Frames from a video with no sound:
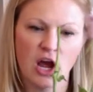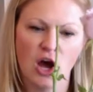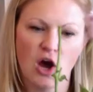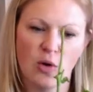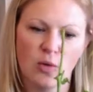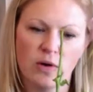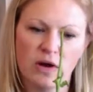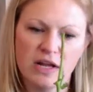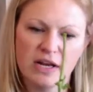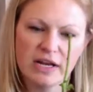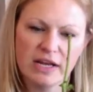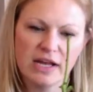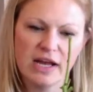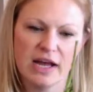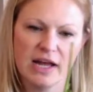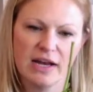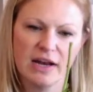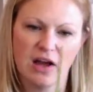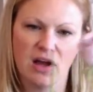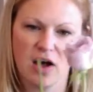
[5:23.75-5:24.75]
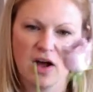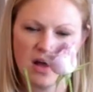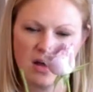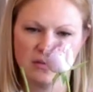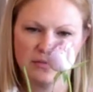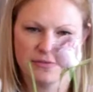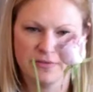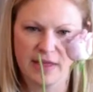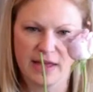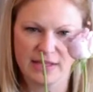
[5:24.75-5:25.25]
We're gonna cut
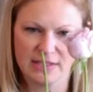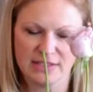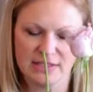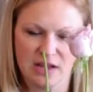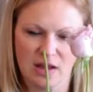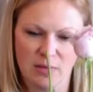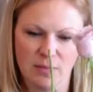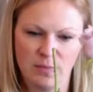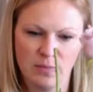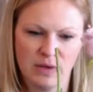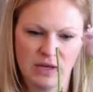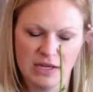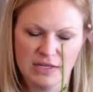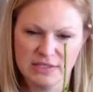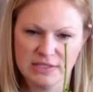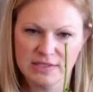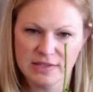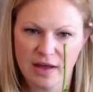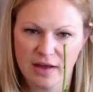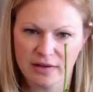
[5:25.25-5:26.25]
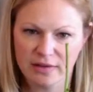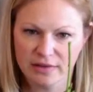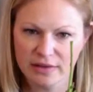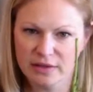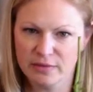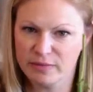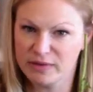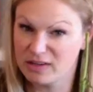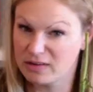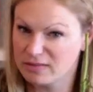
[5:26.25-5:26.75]
off that stem because he's ugly
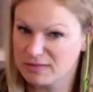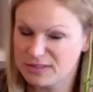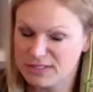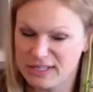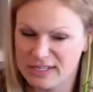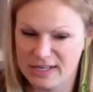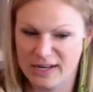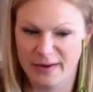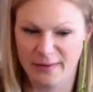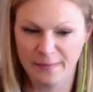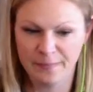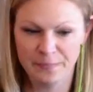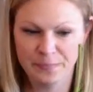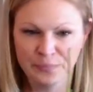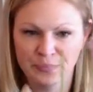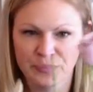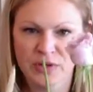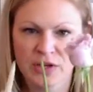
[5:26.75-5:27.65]
and we don't need him.